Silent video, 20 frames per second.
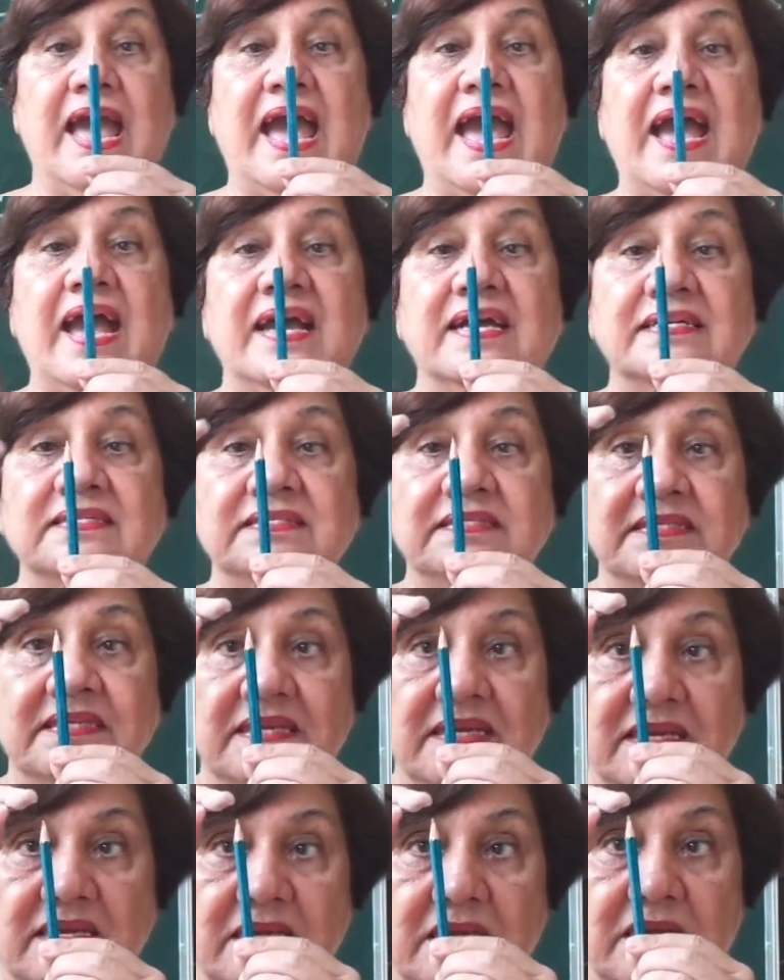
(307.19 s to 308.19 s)
and
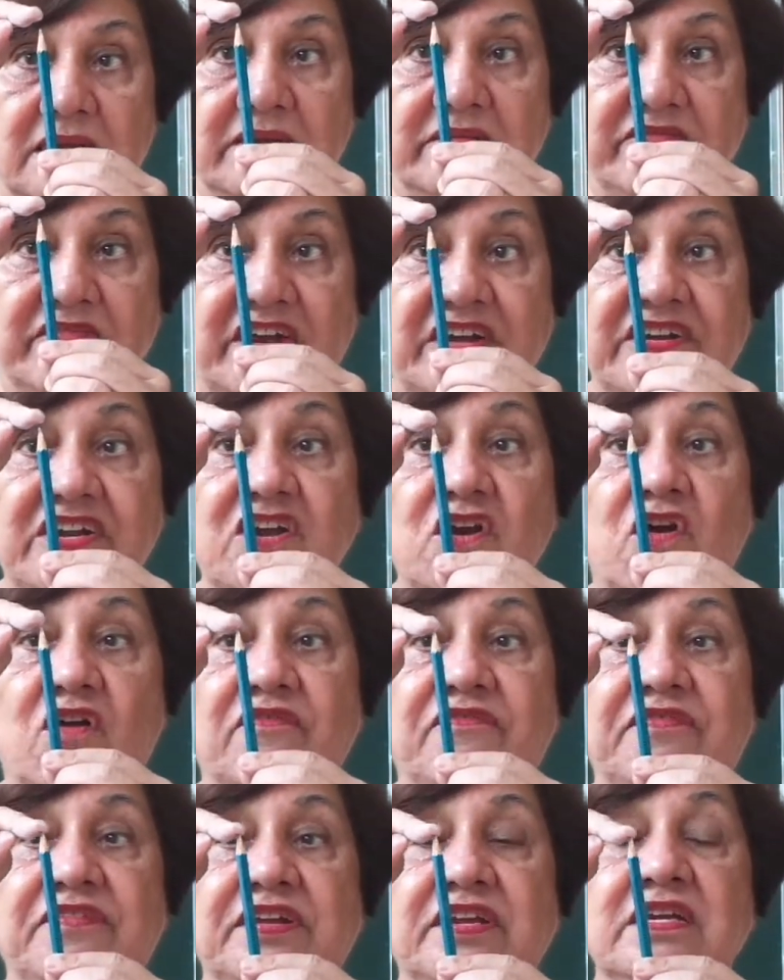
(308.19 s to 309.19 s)
very
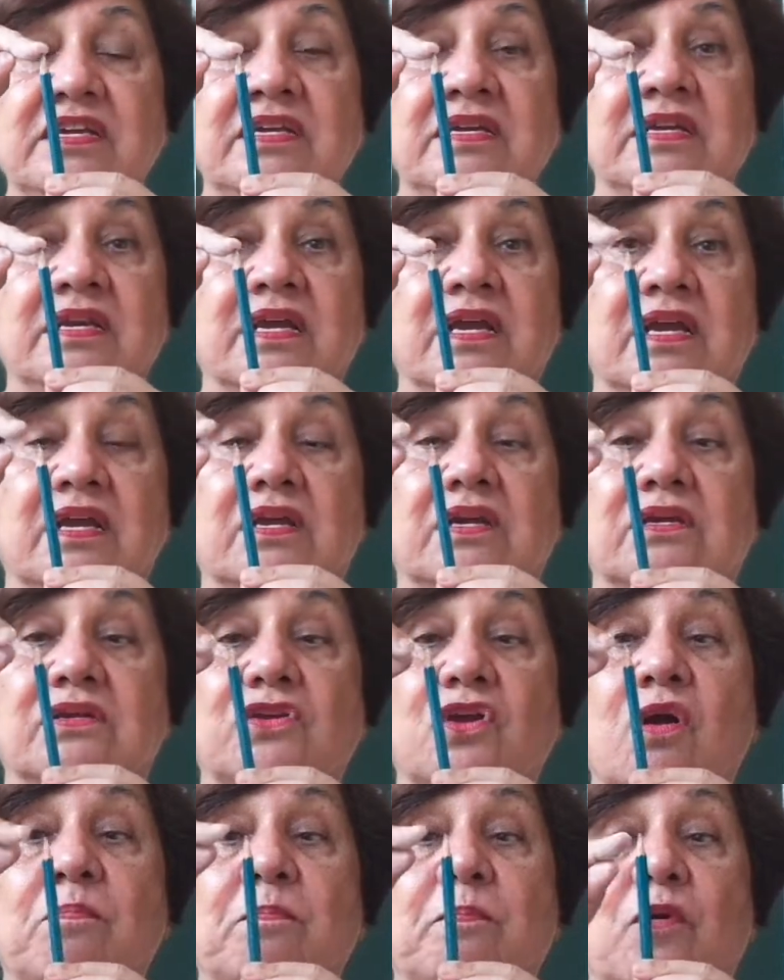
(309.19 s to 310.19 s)
often
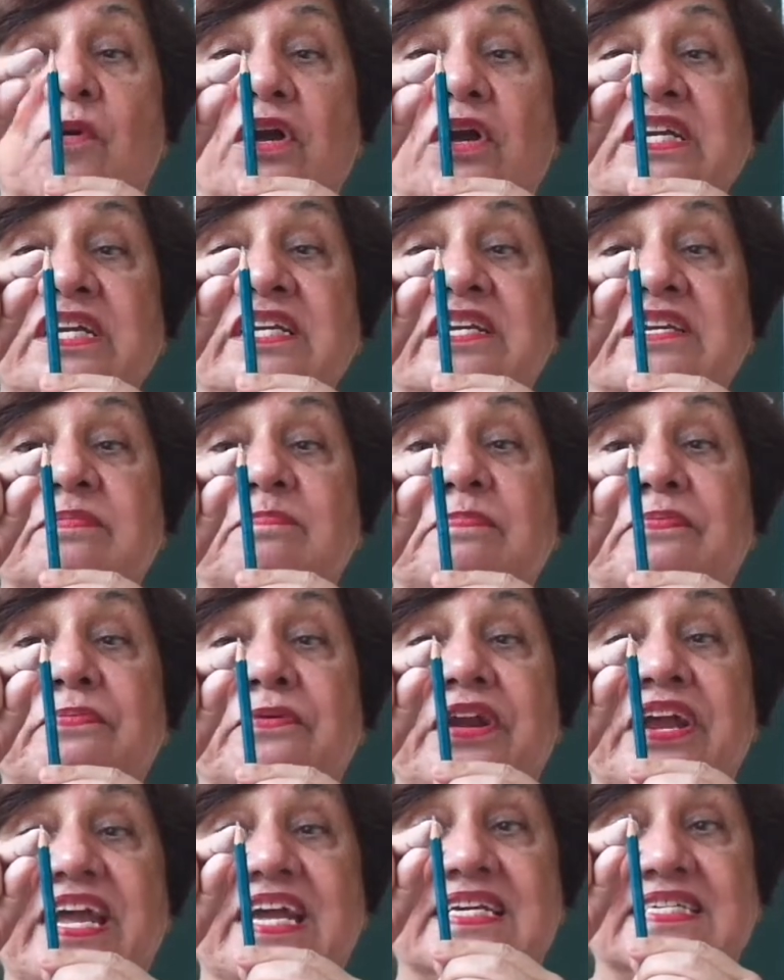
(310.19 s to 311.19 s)
your point
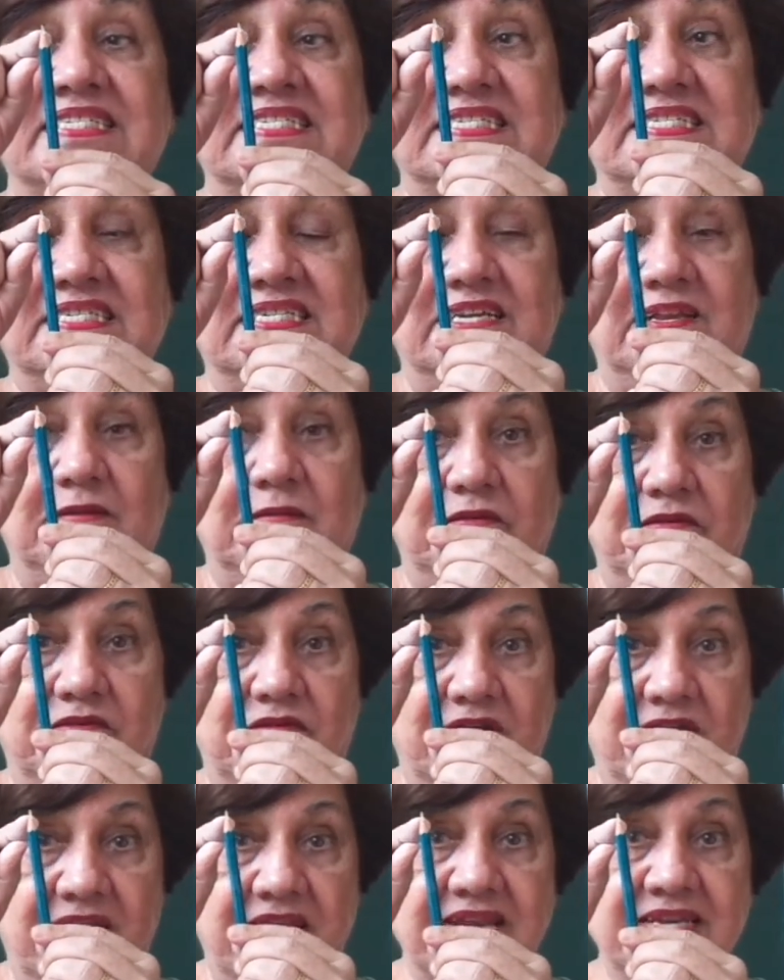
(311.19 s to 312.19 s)
breaks,
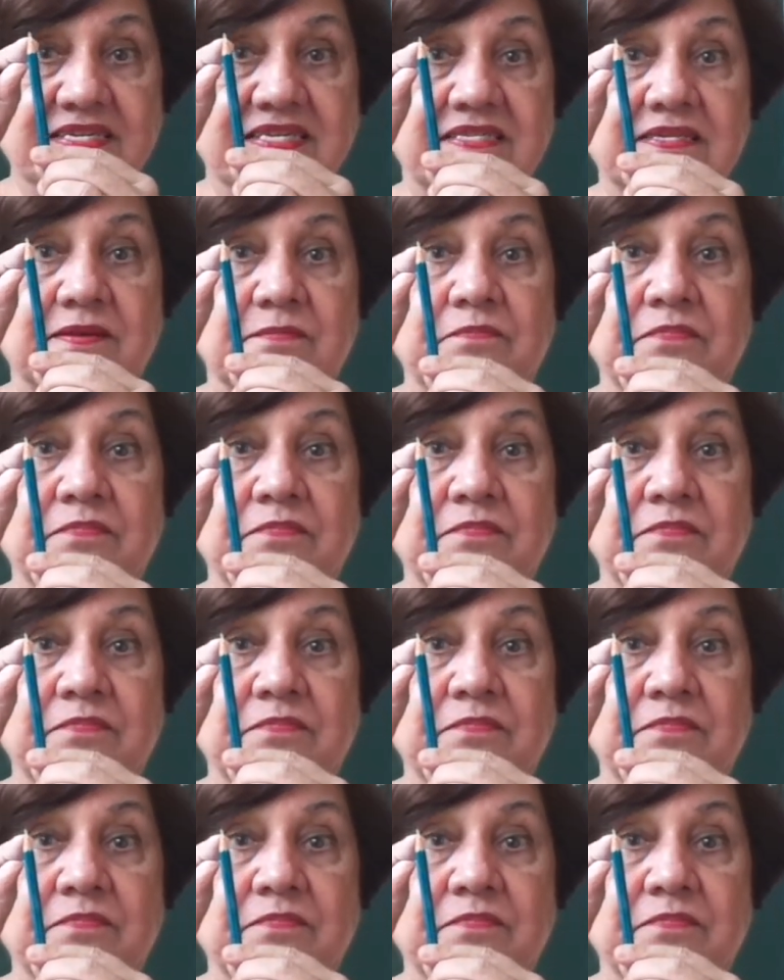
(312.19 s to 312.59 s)
right?